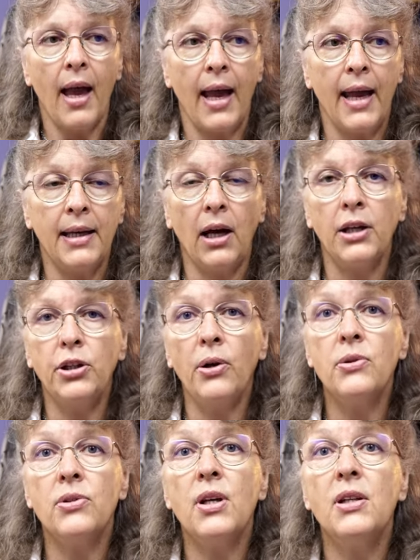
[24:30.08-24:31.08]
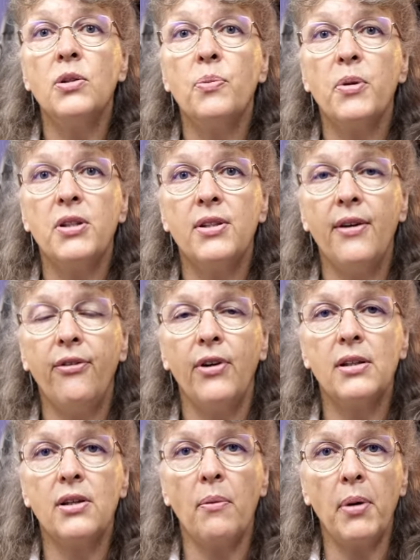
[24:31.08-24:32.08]
And I don't see
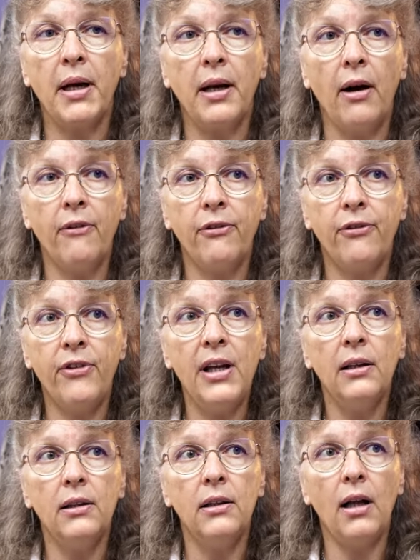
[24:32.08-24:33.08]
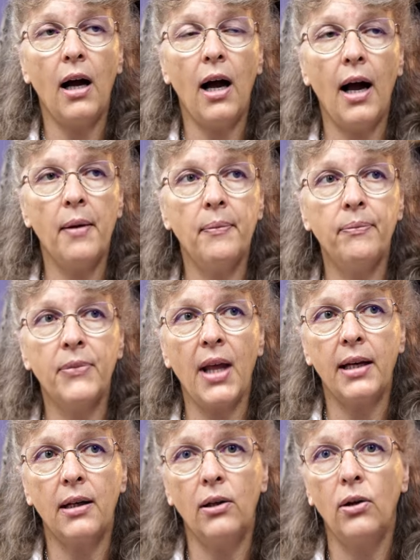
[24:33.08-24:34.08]
specifics, but I feel
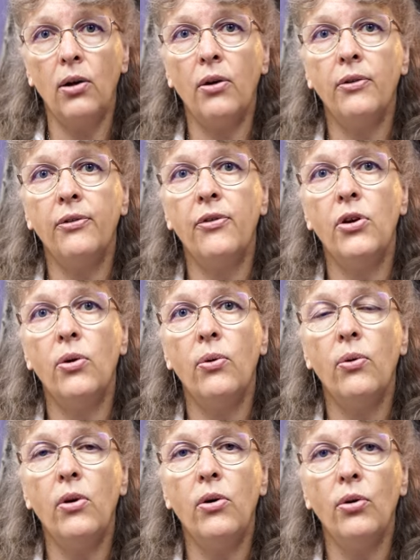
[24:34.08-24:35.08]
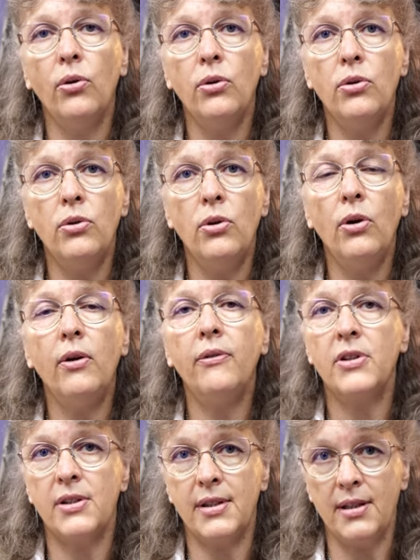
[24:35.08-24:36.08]
that a lot of you, your
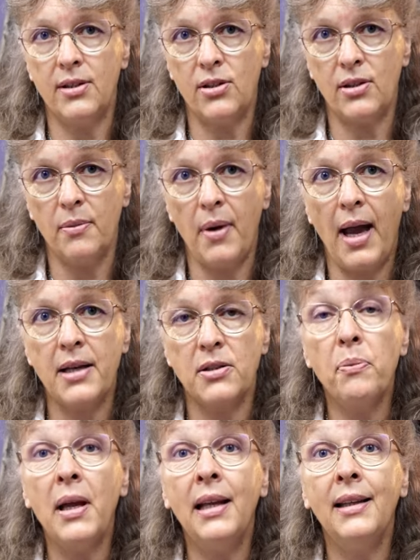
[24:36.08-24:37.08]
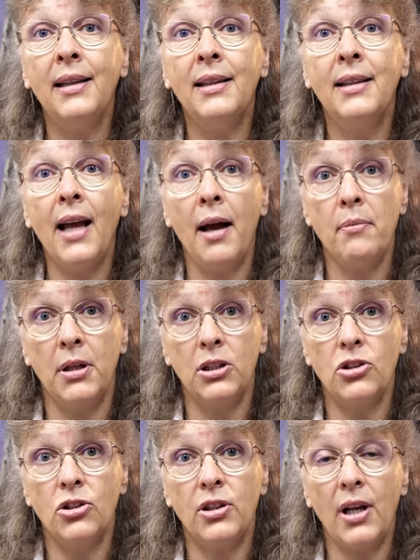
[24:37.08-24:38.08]
nervous system has been
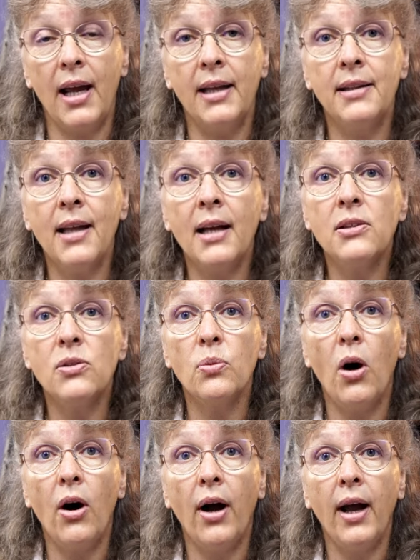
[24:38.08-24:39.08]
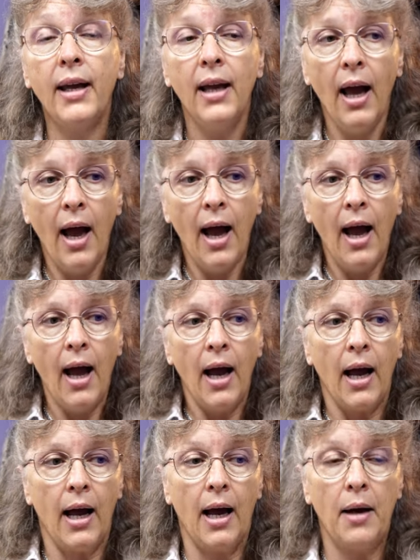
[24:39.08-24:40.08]
damaged. And that's why
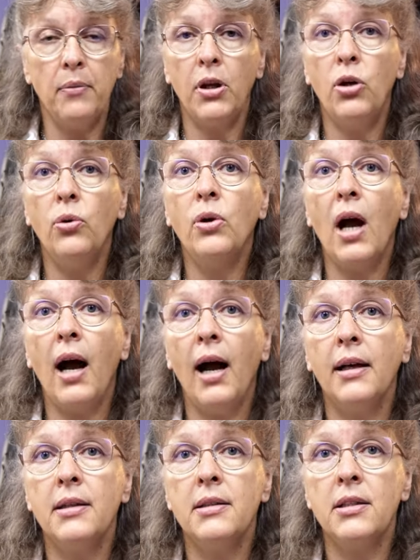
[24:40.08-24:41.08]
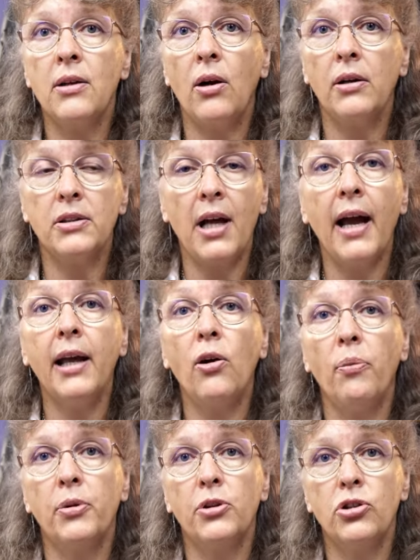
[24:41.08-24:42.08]
you can't
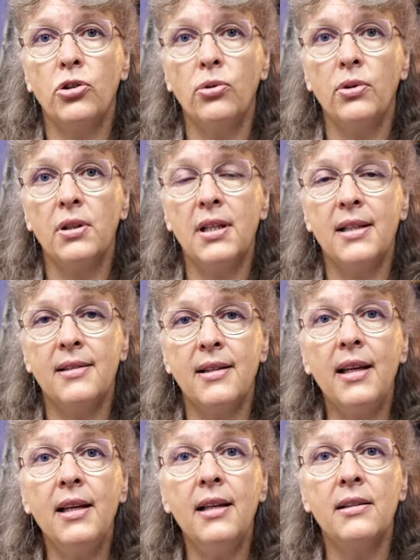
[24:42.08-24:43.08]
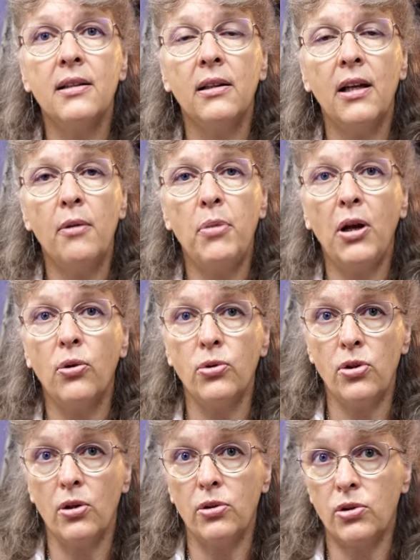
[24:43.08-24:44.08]
take opportunities easily,
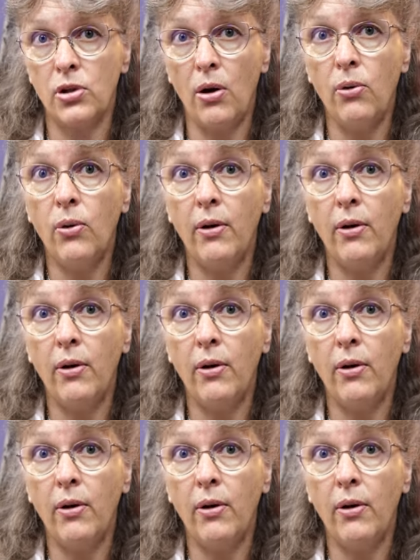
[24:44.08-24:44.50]
because you're so